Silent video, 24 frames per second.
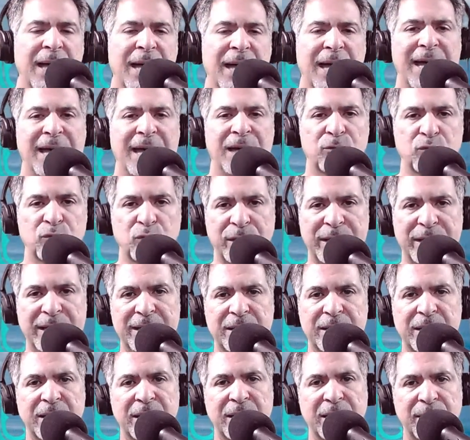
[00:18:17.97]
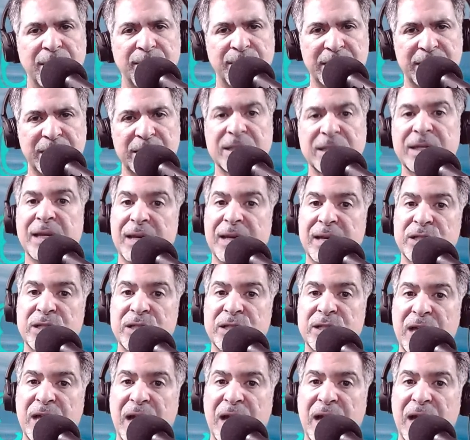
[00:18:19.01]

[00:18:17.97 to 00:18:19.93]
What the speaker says: and Reed Minton is